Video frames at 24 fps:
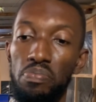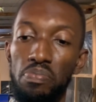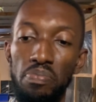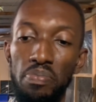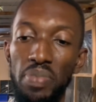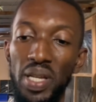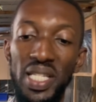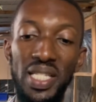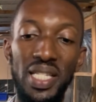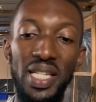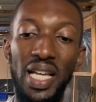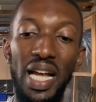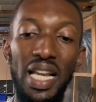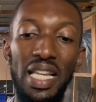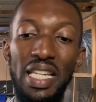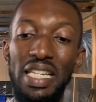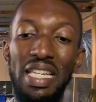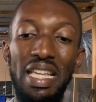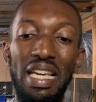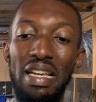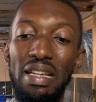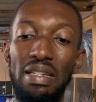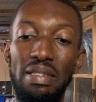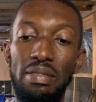basically
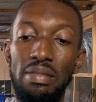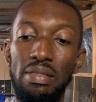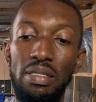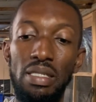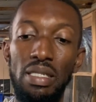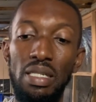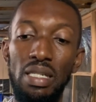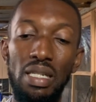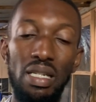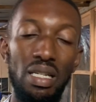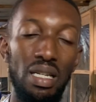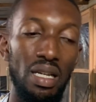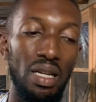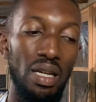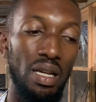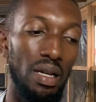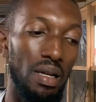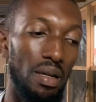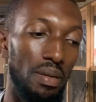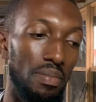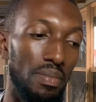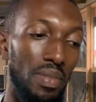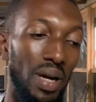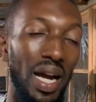the
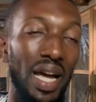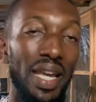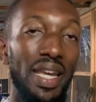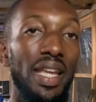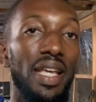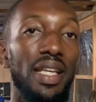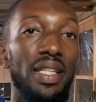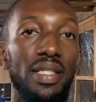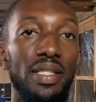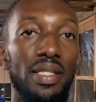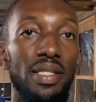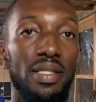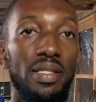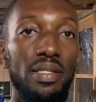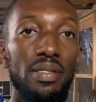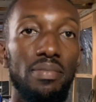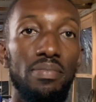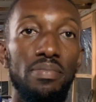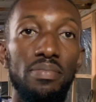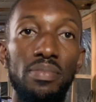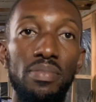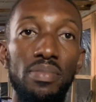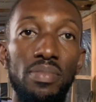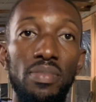hardest
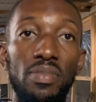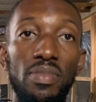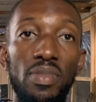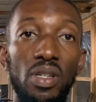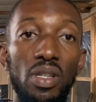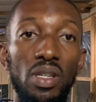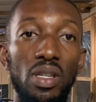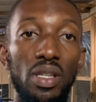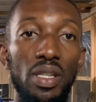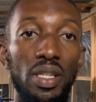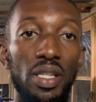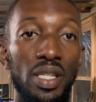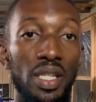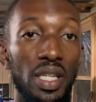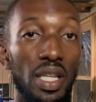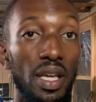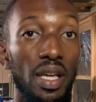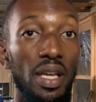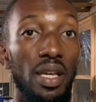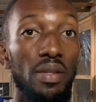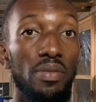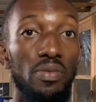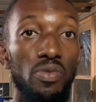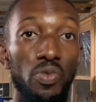
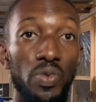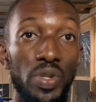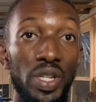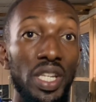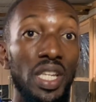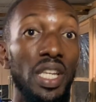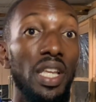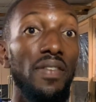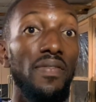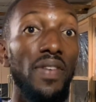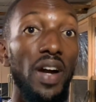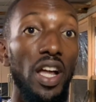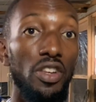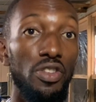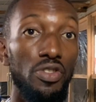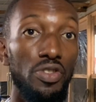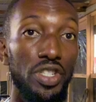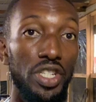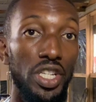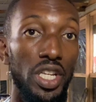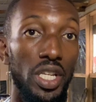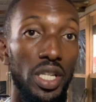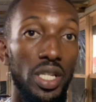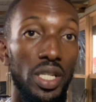within the value
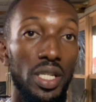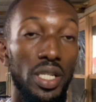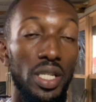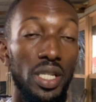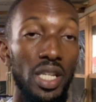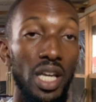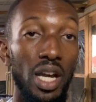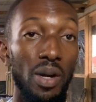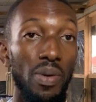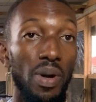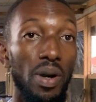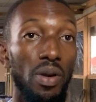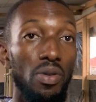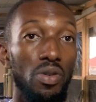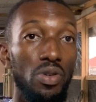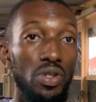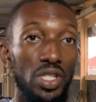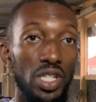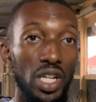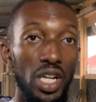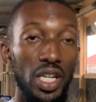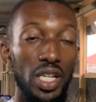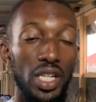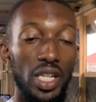chain in the
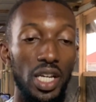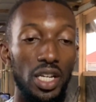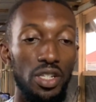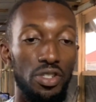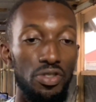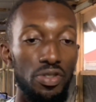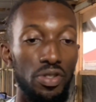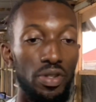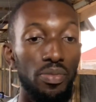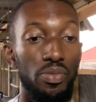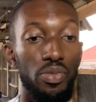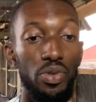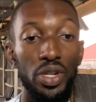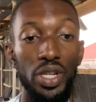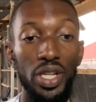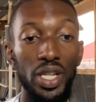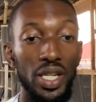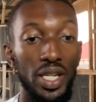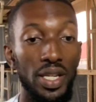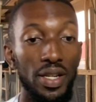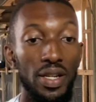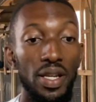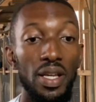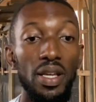aquaculture industry.
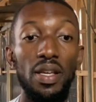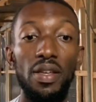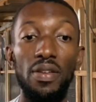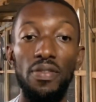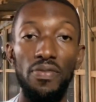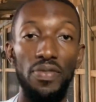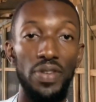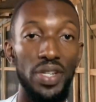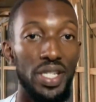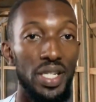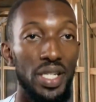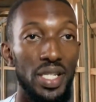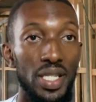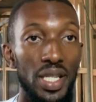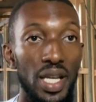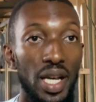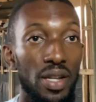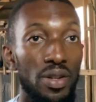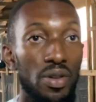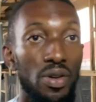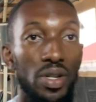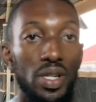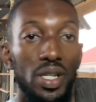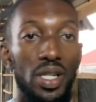Breeding fishes are
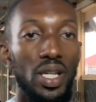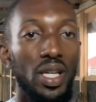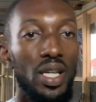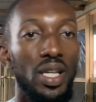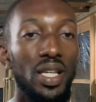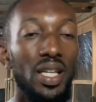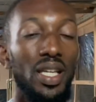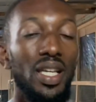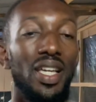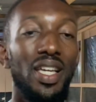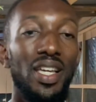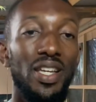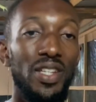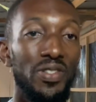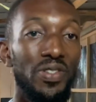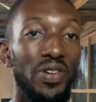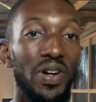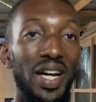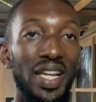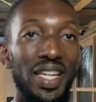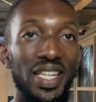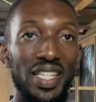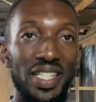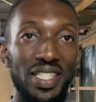not it's not
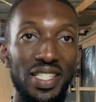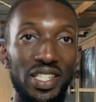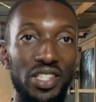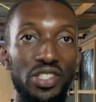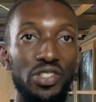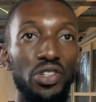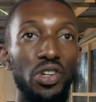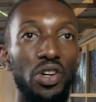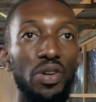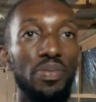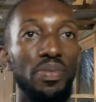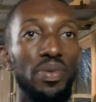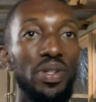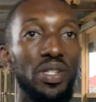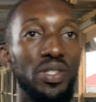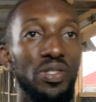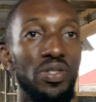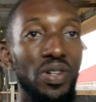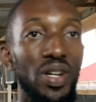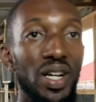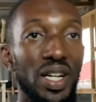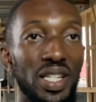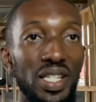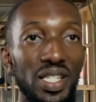an easy job. It's
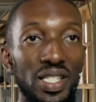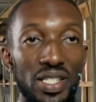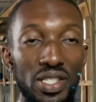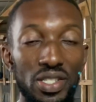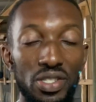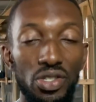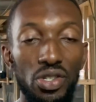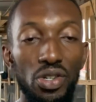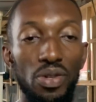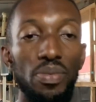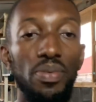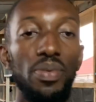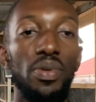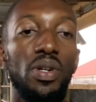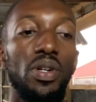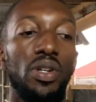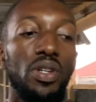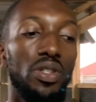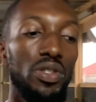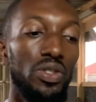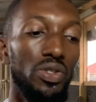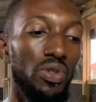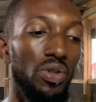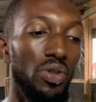not an easy job.
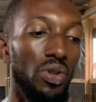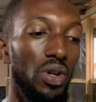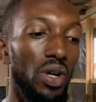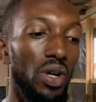So